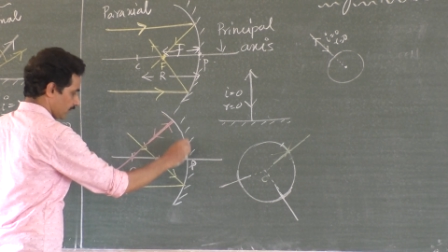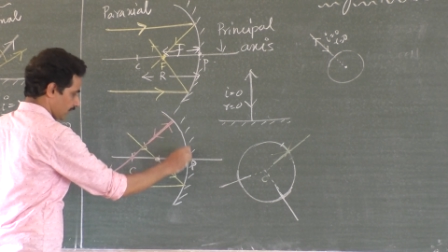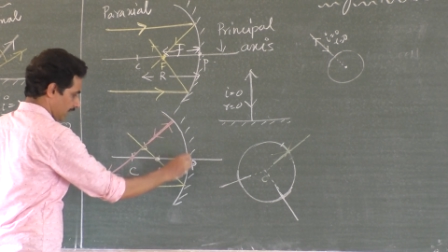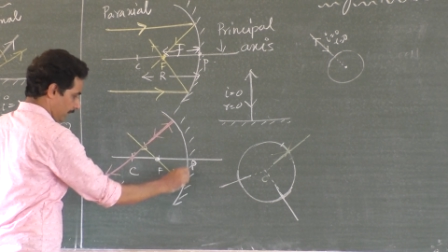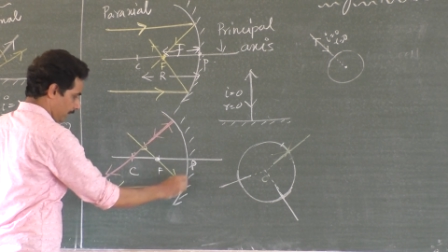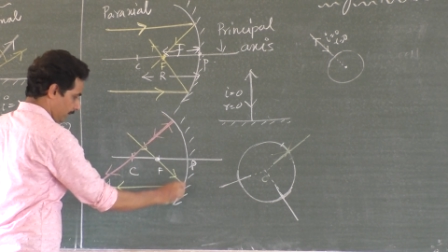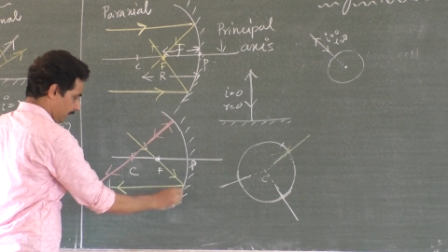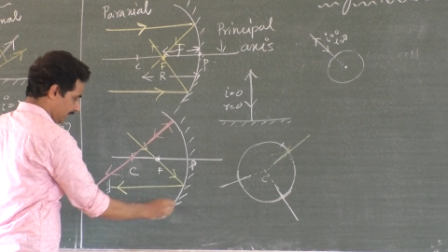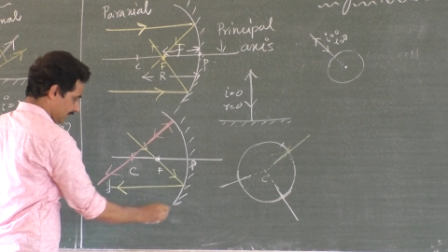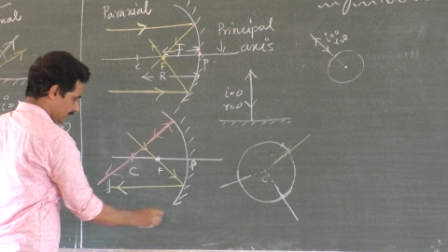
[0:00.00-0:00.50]

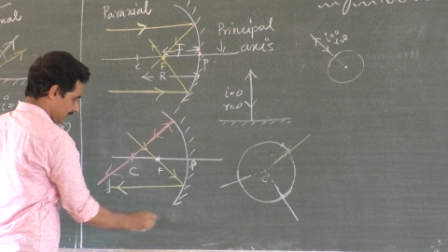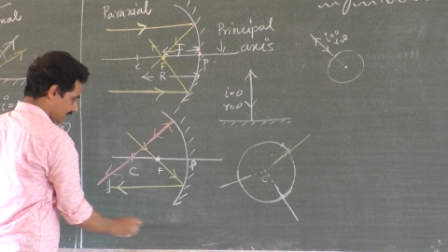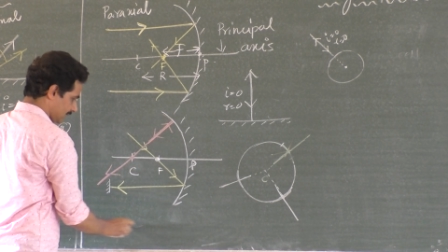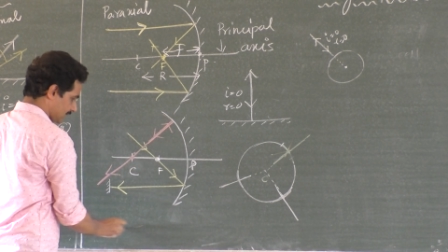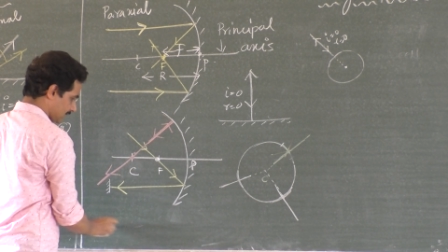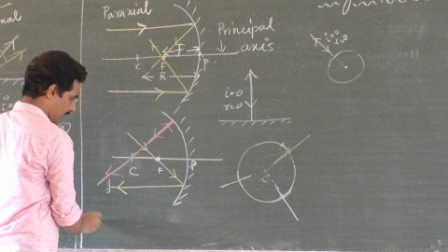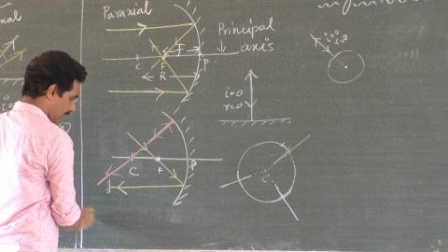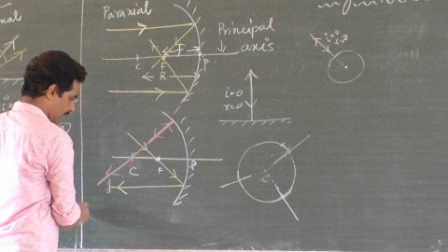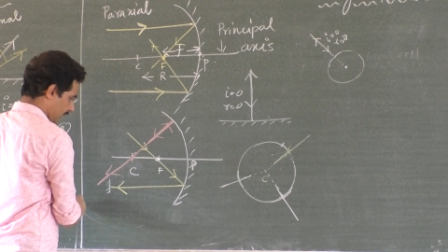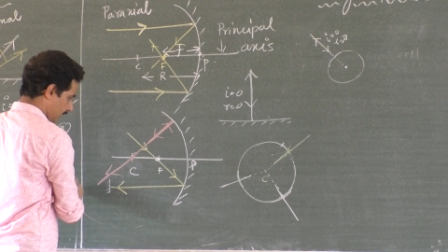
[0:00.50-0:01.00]
complete
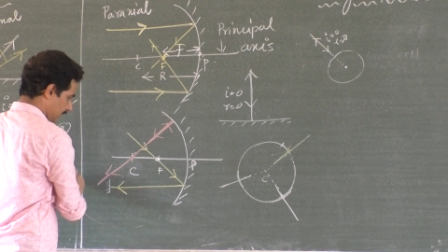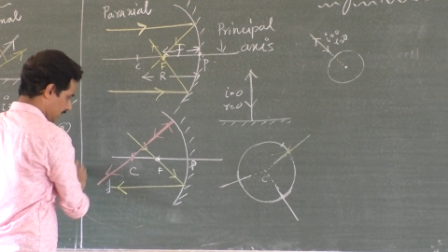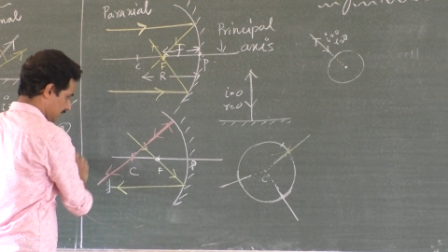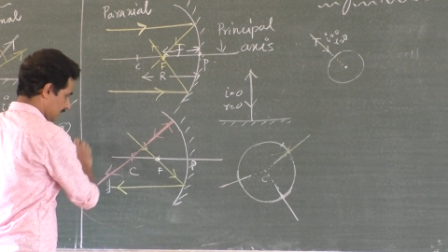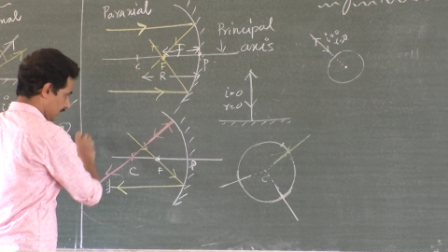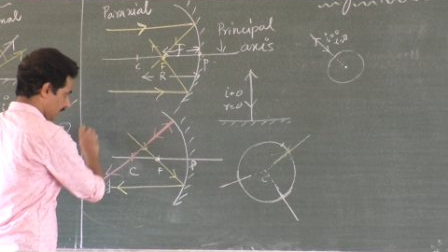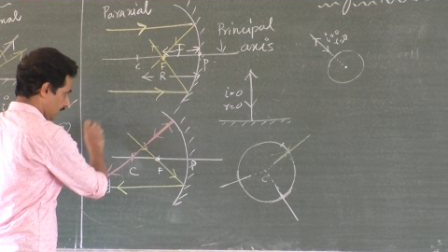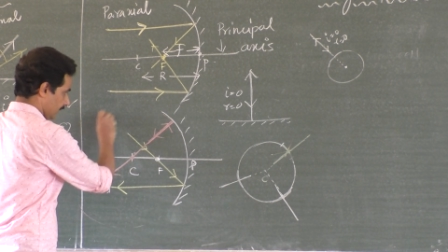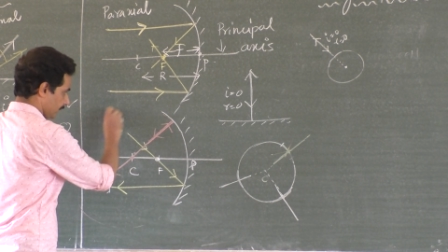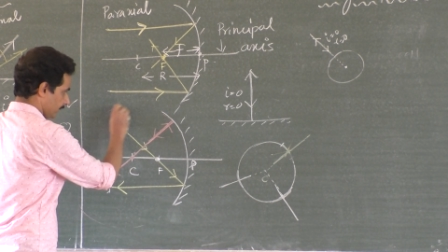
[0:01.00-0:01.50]
this
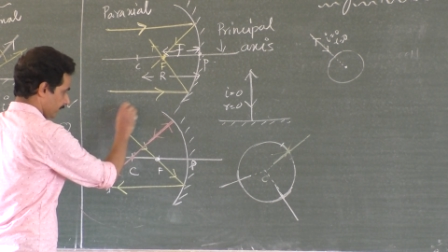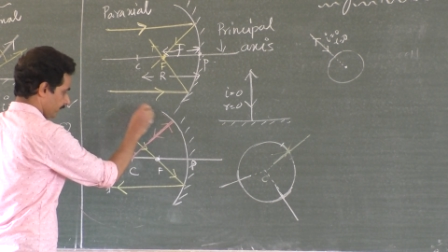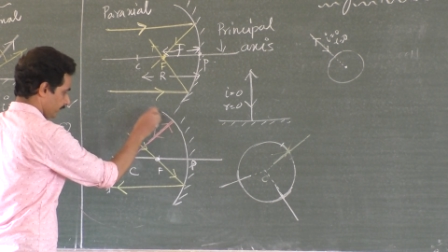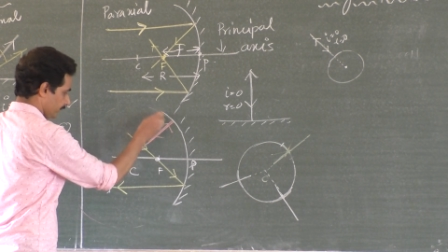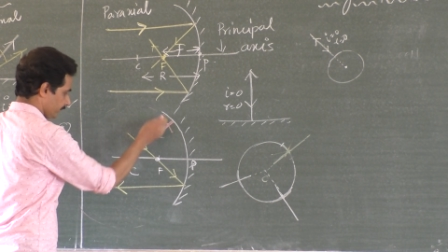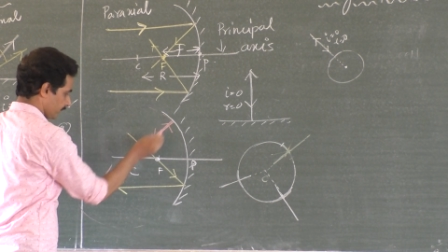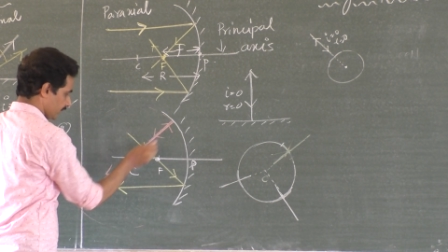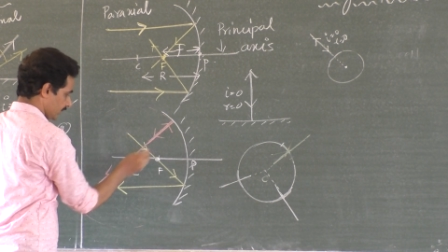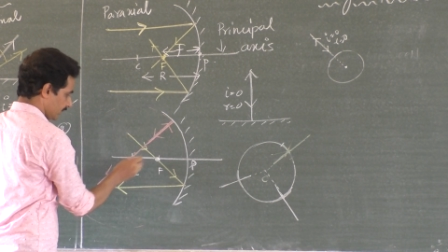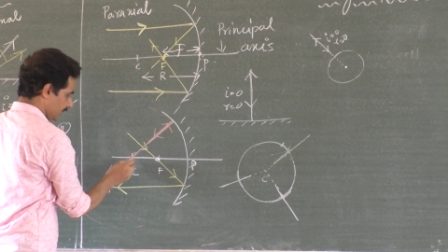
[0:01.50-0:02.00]
curvature,
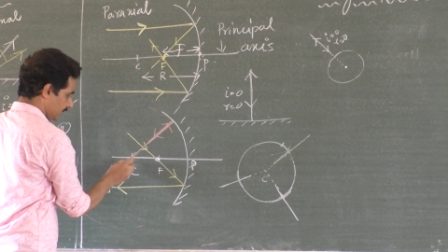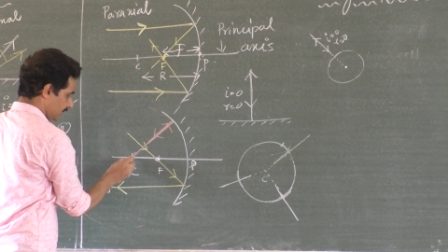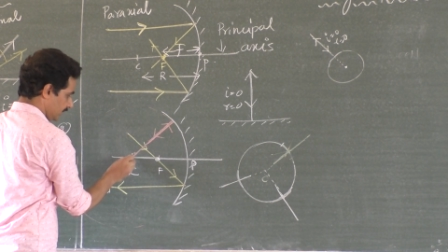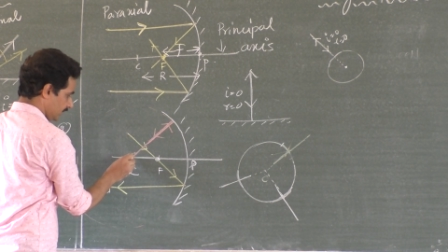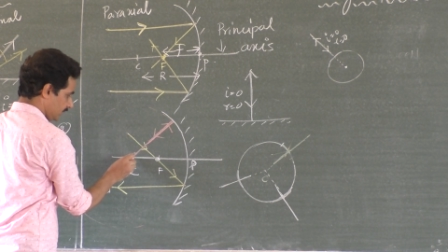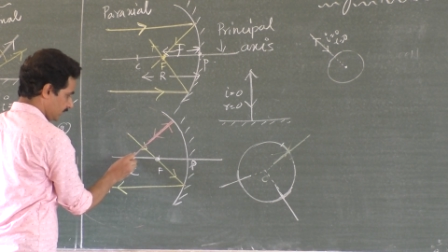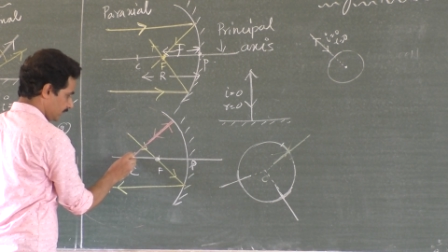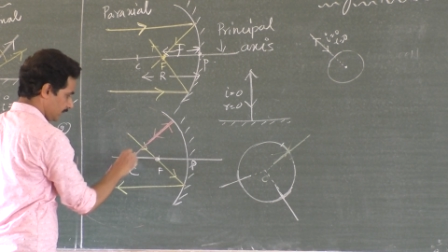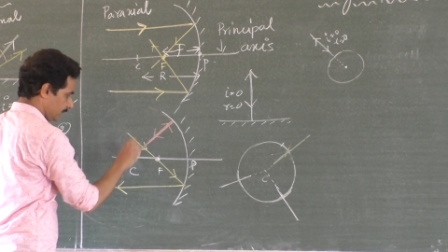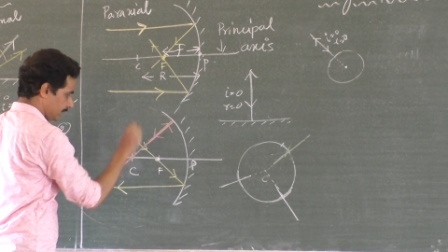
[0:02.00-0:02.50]

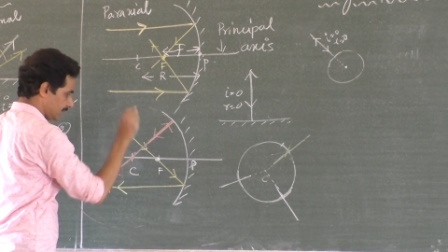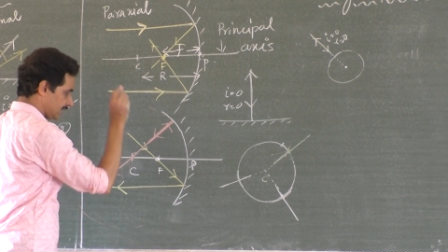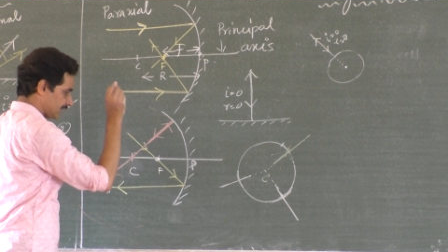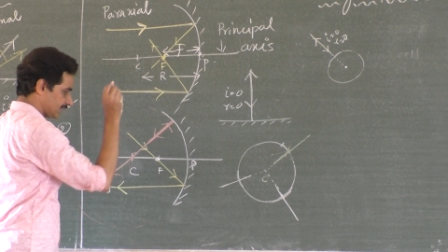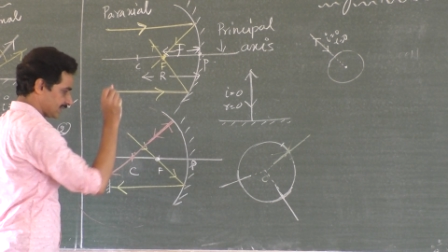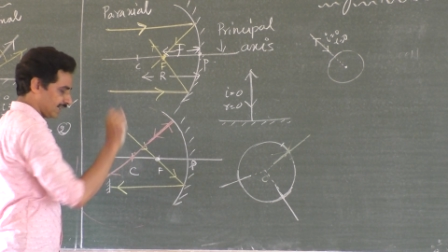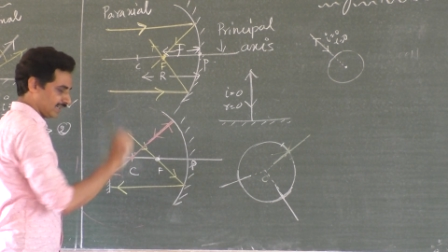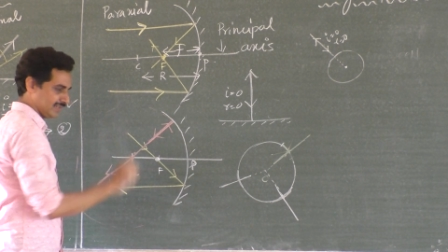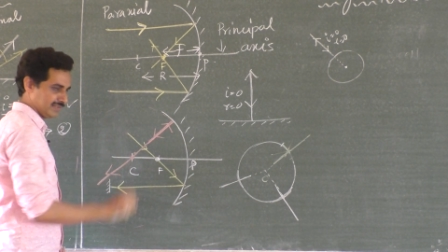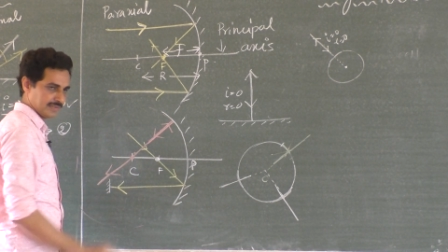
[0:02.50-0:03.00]
this will be the
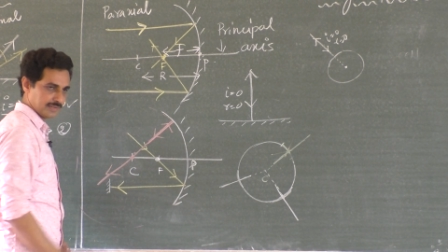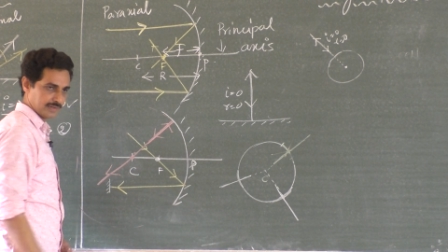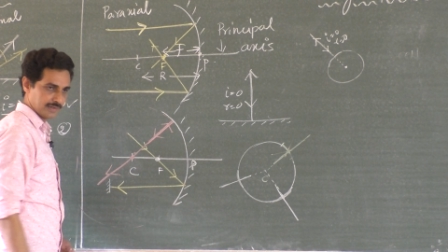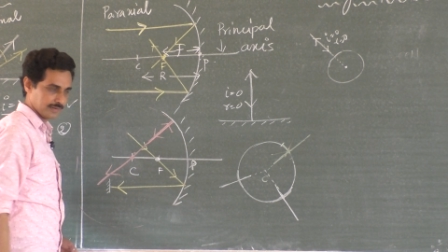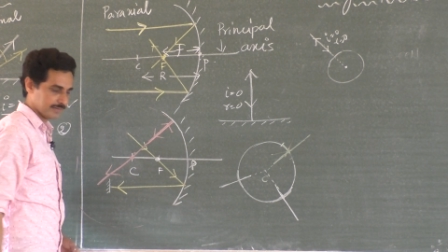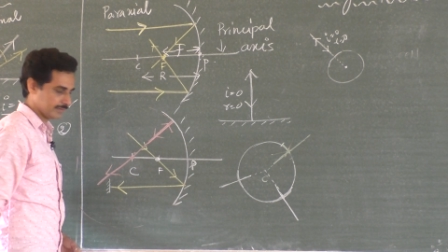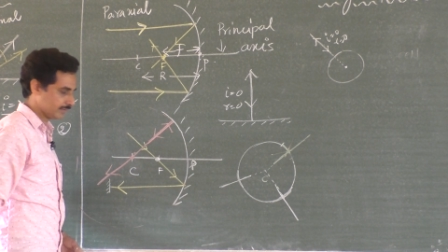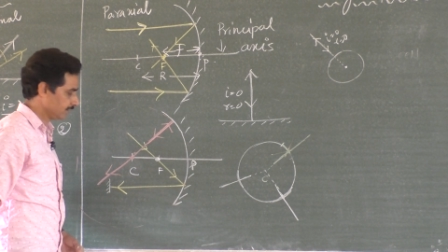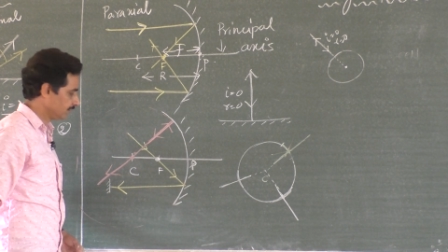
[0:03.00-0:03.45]
center